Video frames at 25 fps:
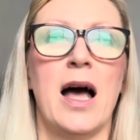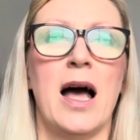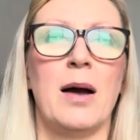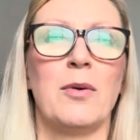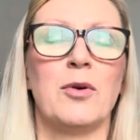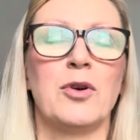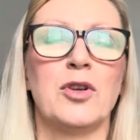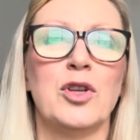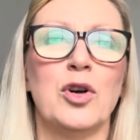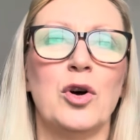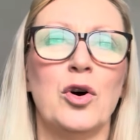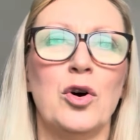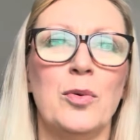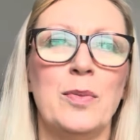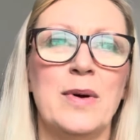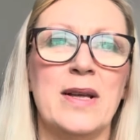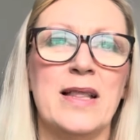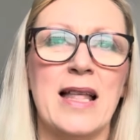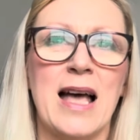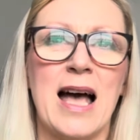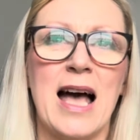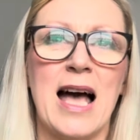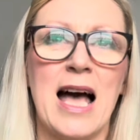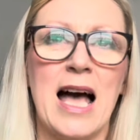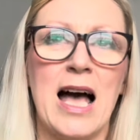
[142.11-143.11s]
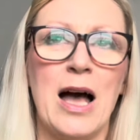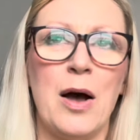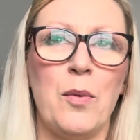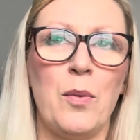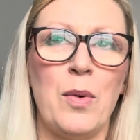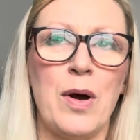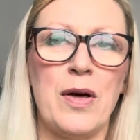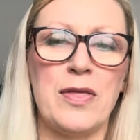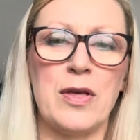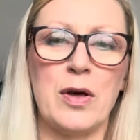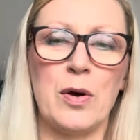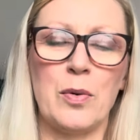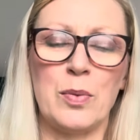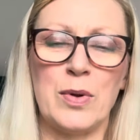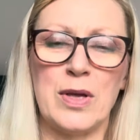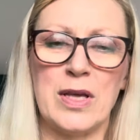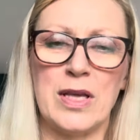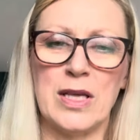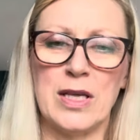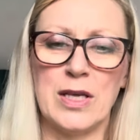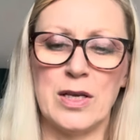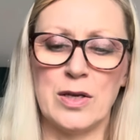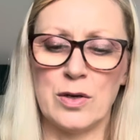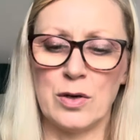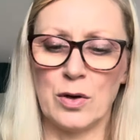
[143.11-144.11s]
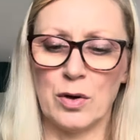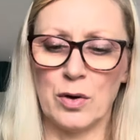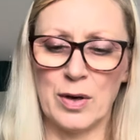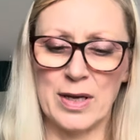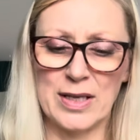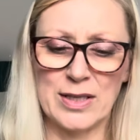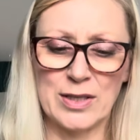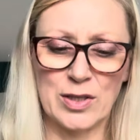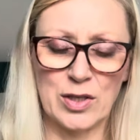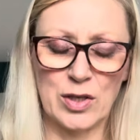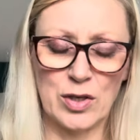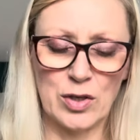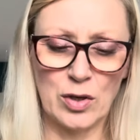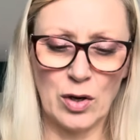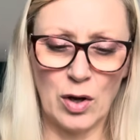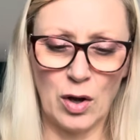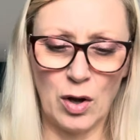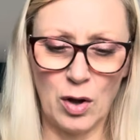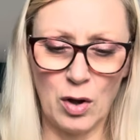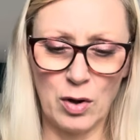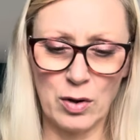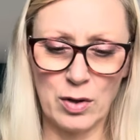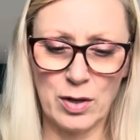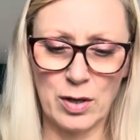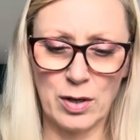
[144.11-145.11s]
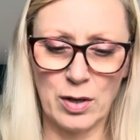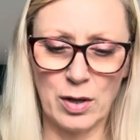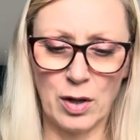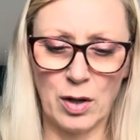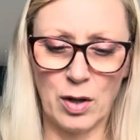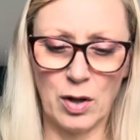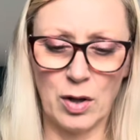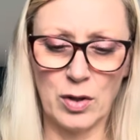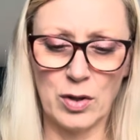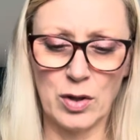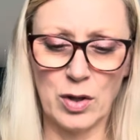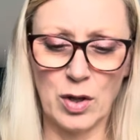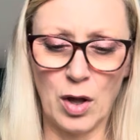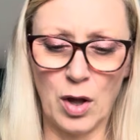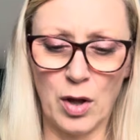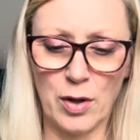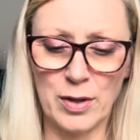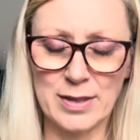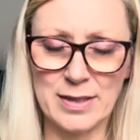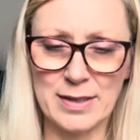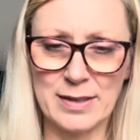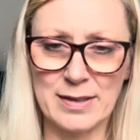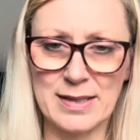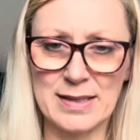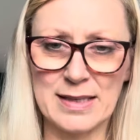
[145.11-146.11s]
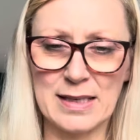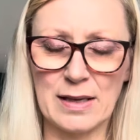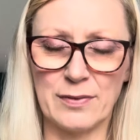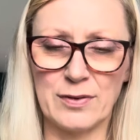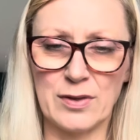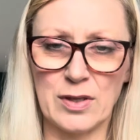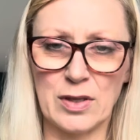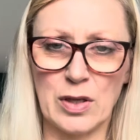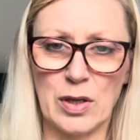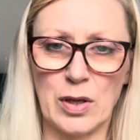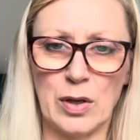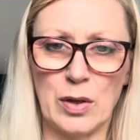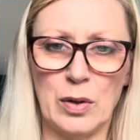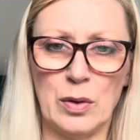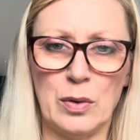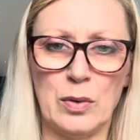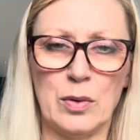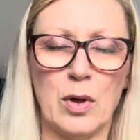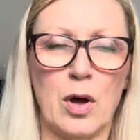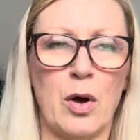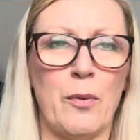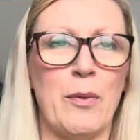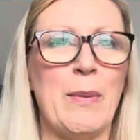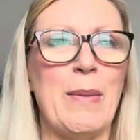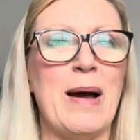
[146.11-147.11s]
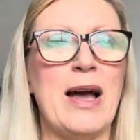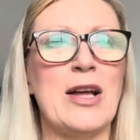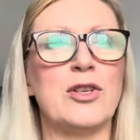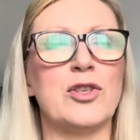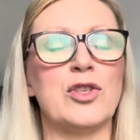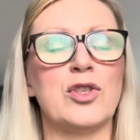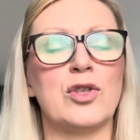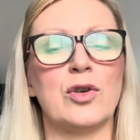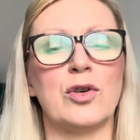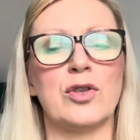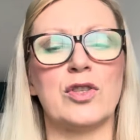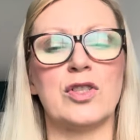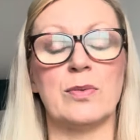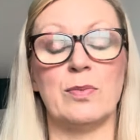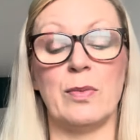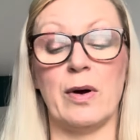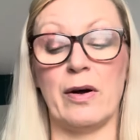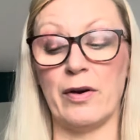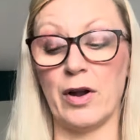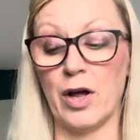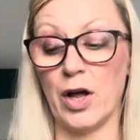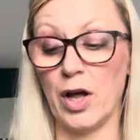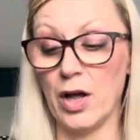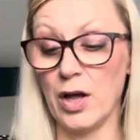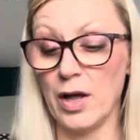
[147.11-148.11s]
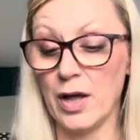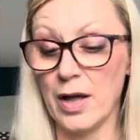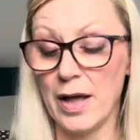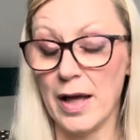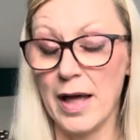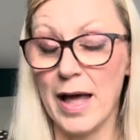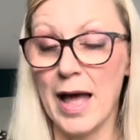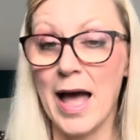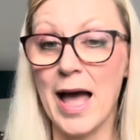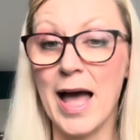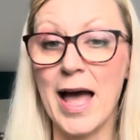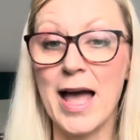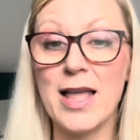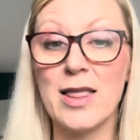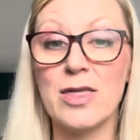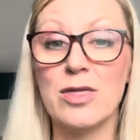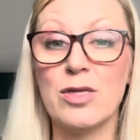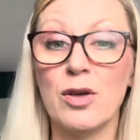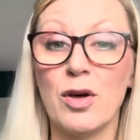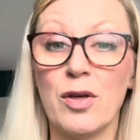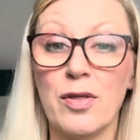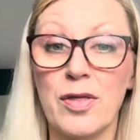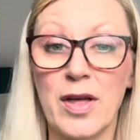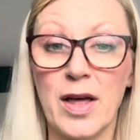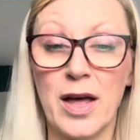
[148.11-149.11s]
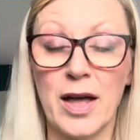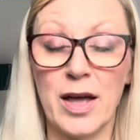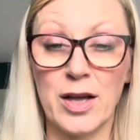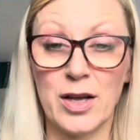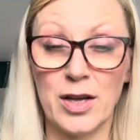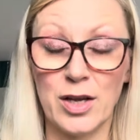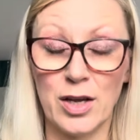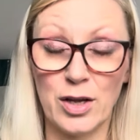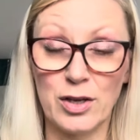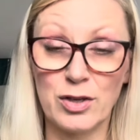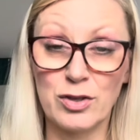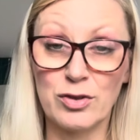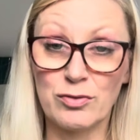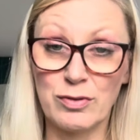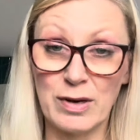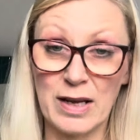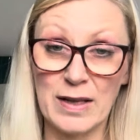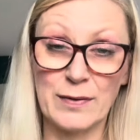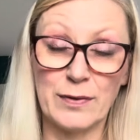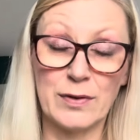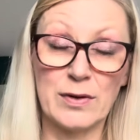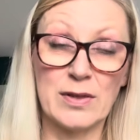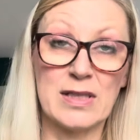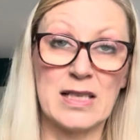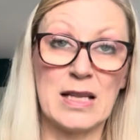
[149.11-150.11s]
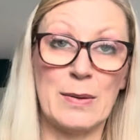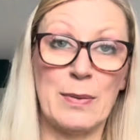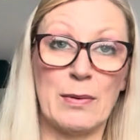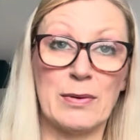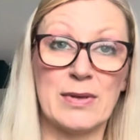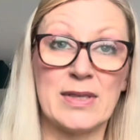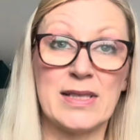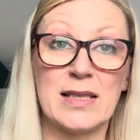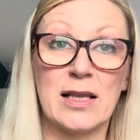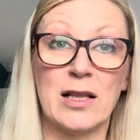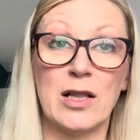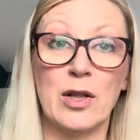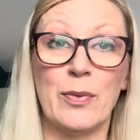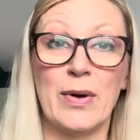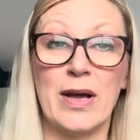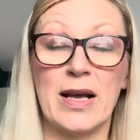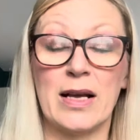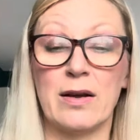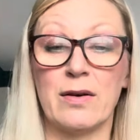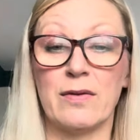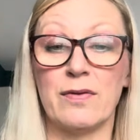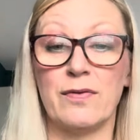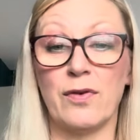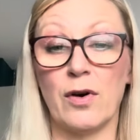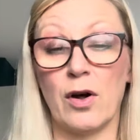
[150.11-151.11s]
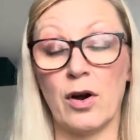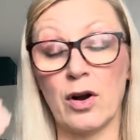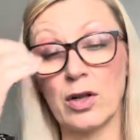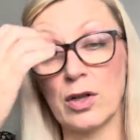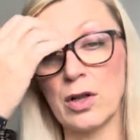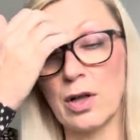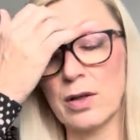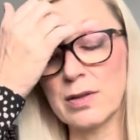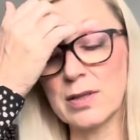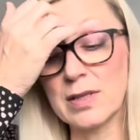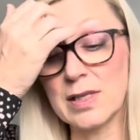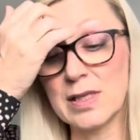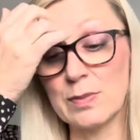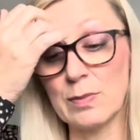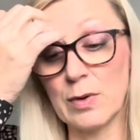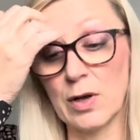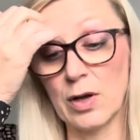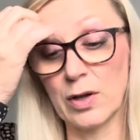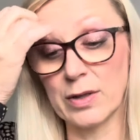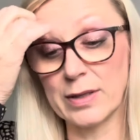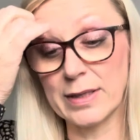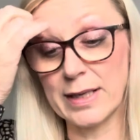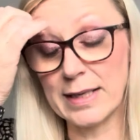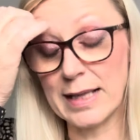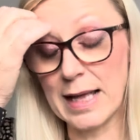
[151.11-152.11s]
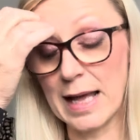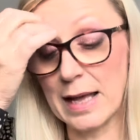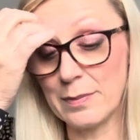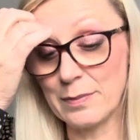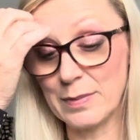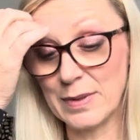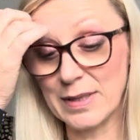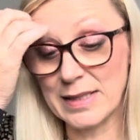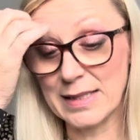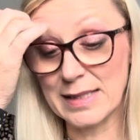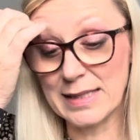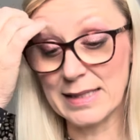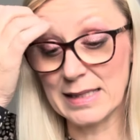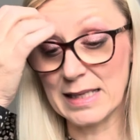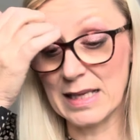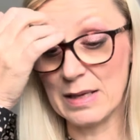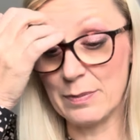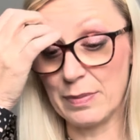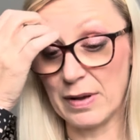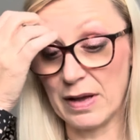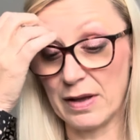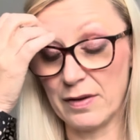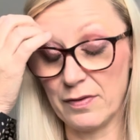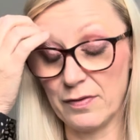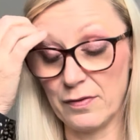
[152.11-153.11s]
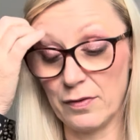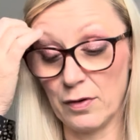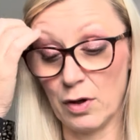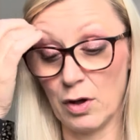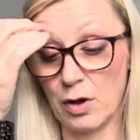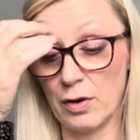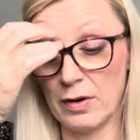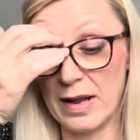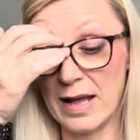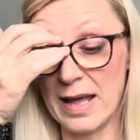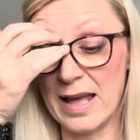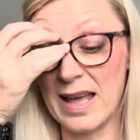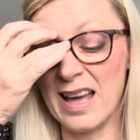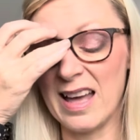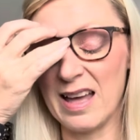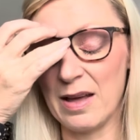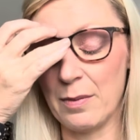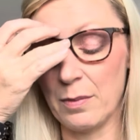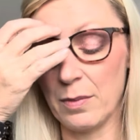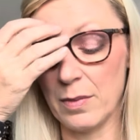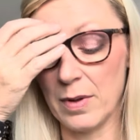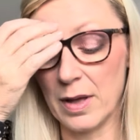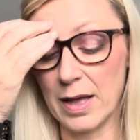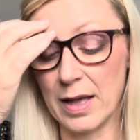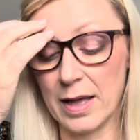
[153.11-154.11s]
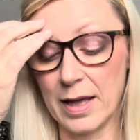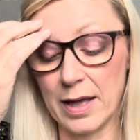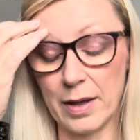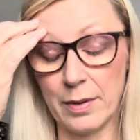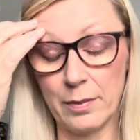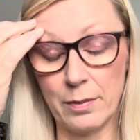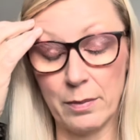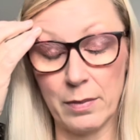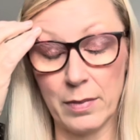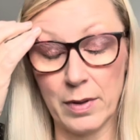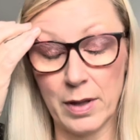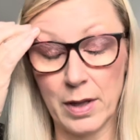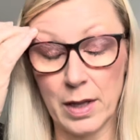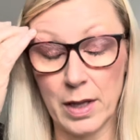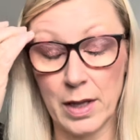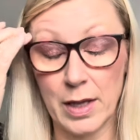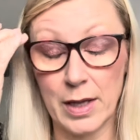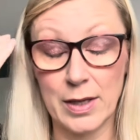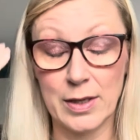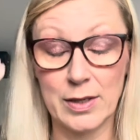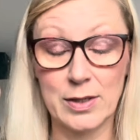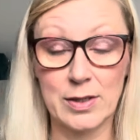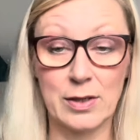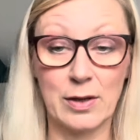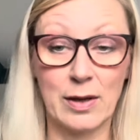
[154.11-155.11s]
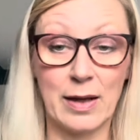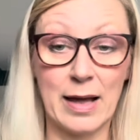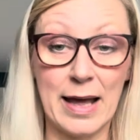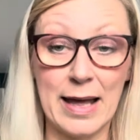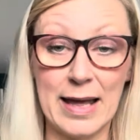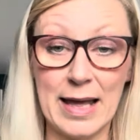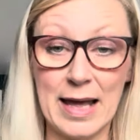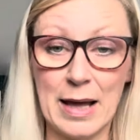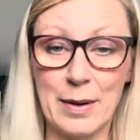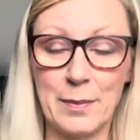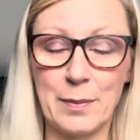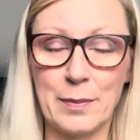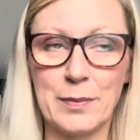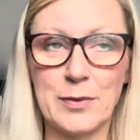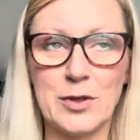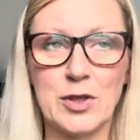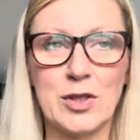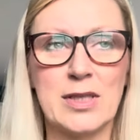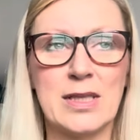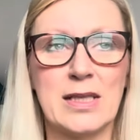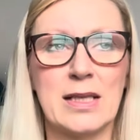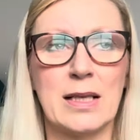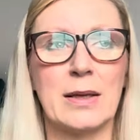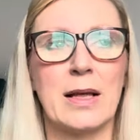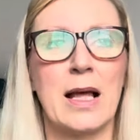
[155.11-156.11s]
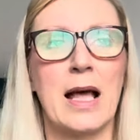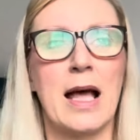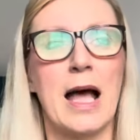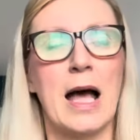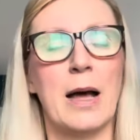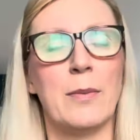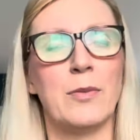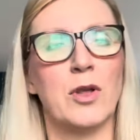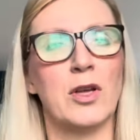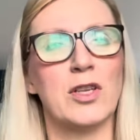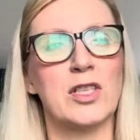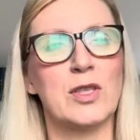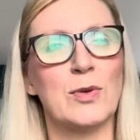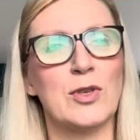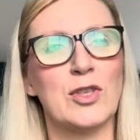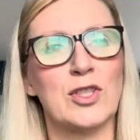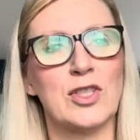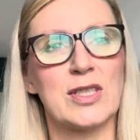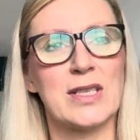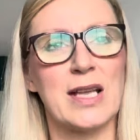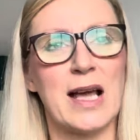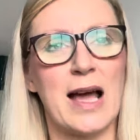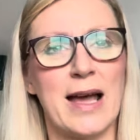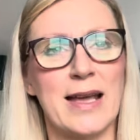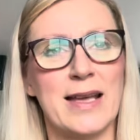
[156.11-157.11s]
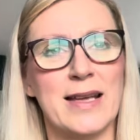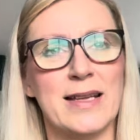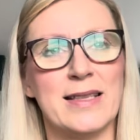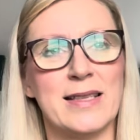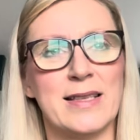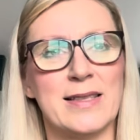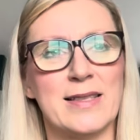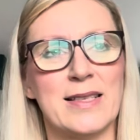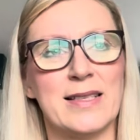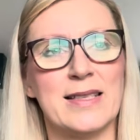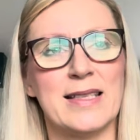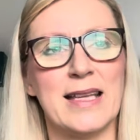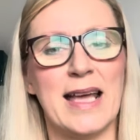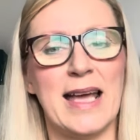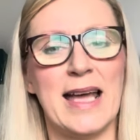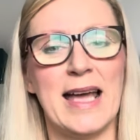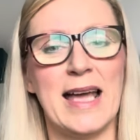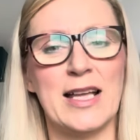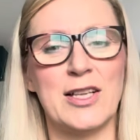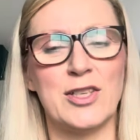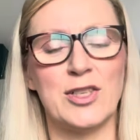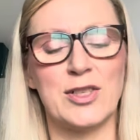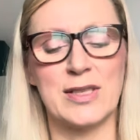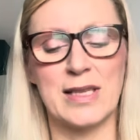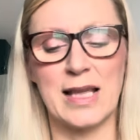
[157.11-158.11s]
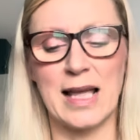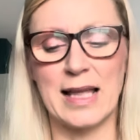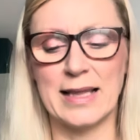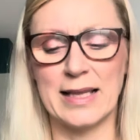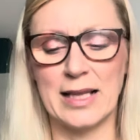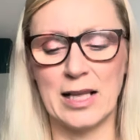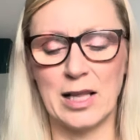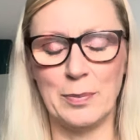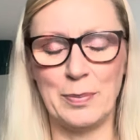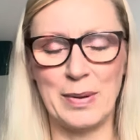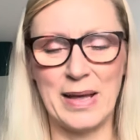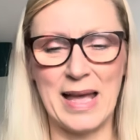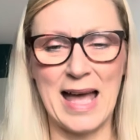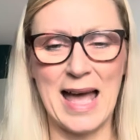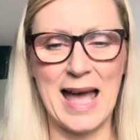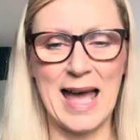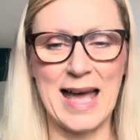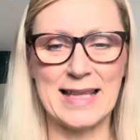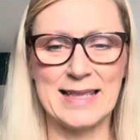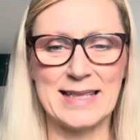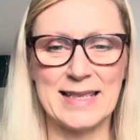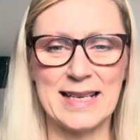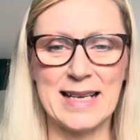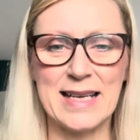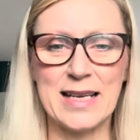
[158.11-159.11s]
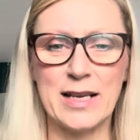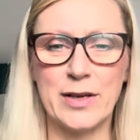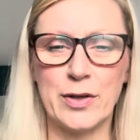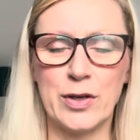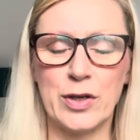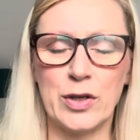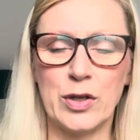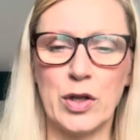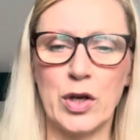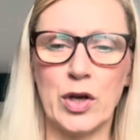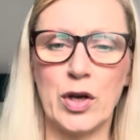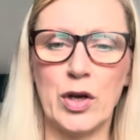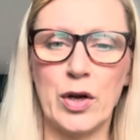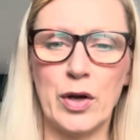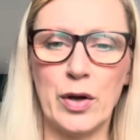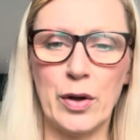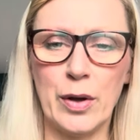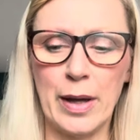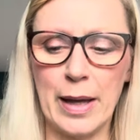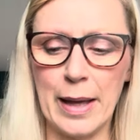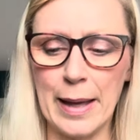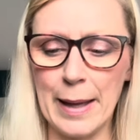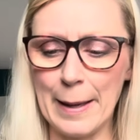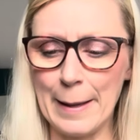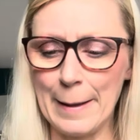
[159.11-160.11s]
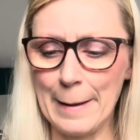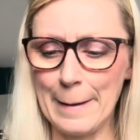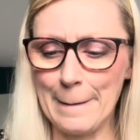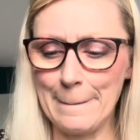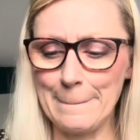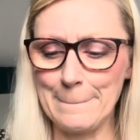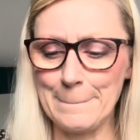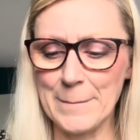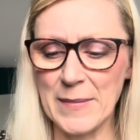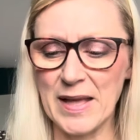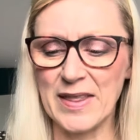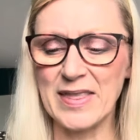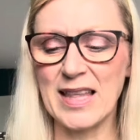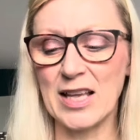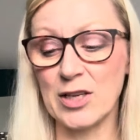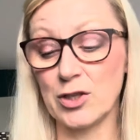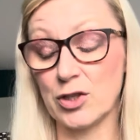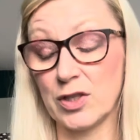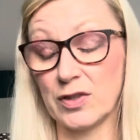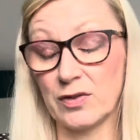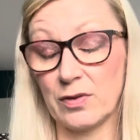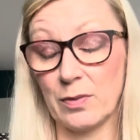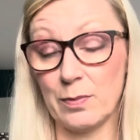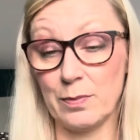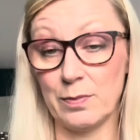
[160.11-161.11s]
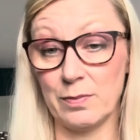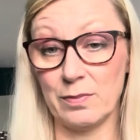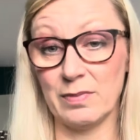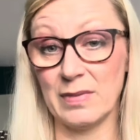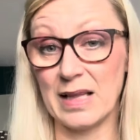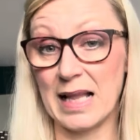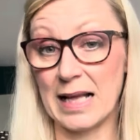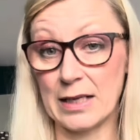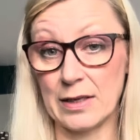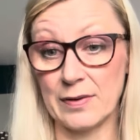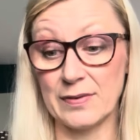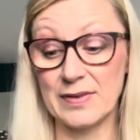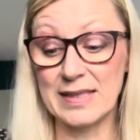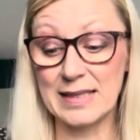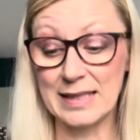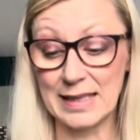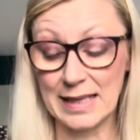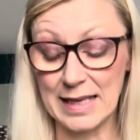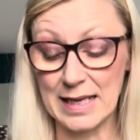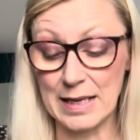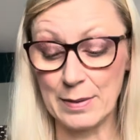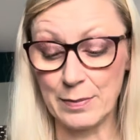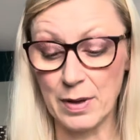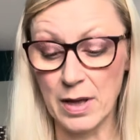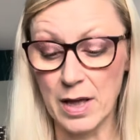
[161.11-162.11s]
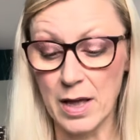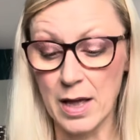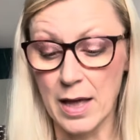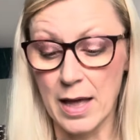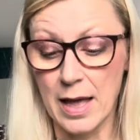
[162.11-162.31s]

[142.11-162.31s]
I'm going to whether we go into York or not this afternoon, or we might just go tomorrow. Another dreadful sleep. I was still awake at 4 o'clock this morning. I hadn't been to sleep by 4 a.m. So I am just not so much tired today, just a little bit heady, you know, and that's just from lack of sleep.